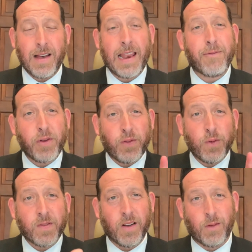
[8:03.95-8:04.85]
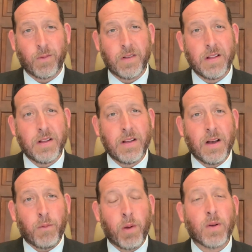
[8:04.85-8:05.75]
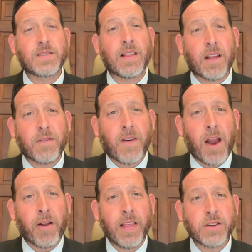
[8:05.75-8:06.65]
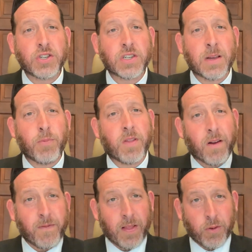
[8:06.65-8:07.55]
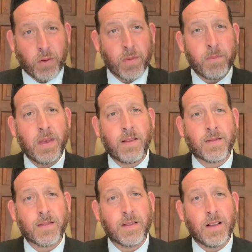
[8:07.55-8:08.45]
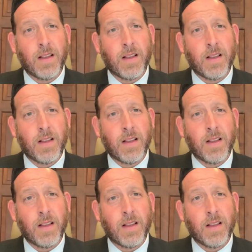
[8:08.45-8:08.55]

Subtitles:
And if we do so, we will solidify our relationship with our fellow human beings,